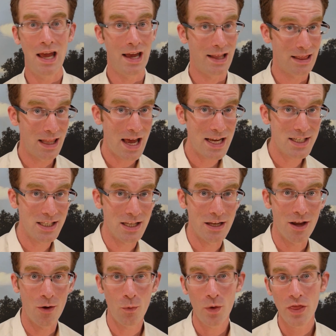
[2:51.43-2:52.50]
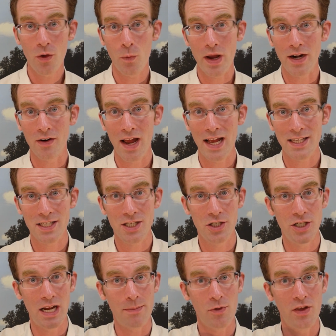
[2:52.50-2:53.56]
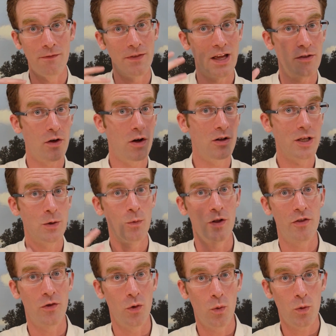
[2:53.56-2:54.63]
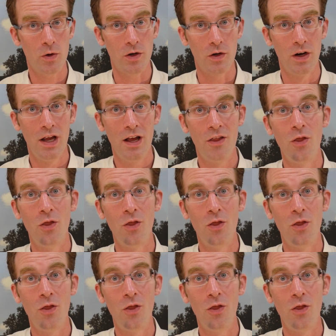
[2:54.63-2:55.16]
And lastly, when the waiter asks James if that's all he wants to order,